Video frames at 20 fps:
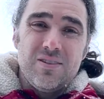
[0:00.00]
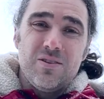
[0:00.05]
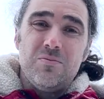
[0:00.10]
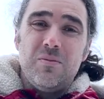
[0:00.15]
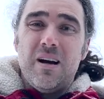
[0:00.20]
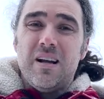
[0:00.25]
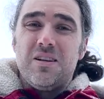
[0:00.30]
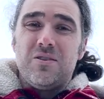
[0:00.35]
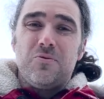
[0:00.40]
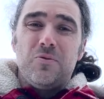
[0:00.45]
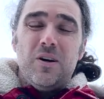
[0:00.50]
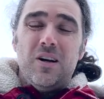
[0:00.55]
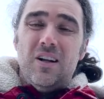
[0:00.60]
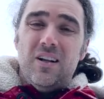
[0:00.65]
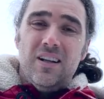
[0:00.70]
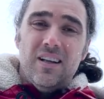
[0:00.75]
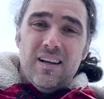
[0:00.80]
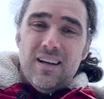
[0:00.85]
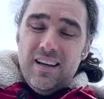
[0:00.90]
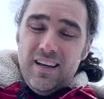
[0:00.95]
So might as
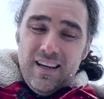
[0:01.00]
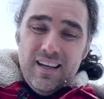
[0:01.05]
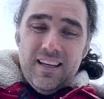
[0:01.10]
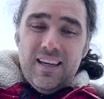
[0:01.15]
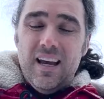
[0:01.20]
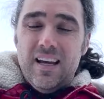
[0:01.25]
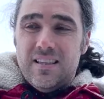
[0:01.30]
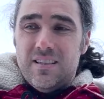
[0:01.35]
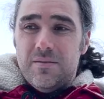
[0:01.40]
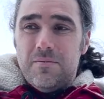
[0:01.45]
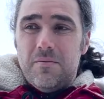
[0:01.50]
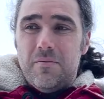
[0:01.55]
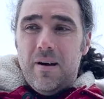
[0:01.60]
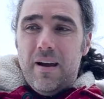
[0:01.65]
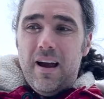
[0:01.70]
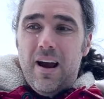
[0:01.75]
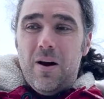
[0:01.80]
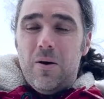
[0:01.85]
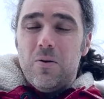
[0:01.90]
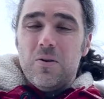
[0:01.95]
well get some of
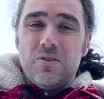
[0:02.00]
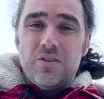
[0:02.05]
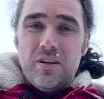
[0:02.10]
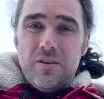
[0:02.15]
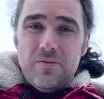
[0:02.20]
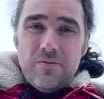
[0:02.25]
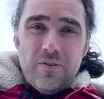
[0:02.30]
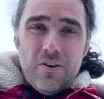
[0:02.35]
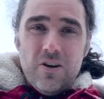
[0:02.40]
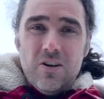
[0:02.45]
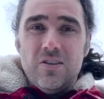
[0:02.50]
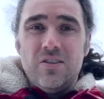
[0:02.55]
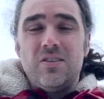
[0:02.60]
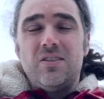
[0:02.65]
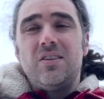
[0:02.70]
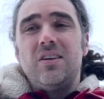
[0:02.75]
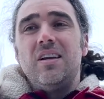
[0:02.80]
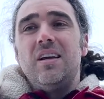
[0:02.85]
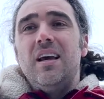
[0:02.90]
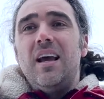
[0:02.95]
my hours in
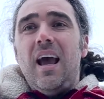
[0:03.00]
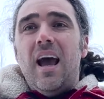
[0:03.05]
first,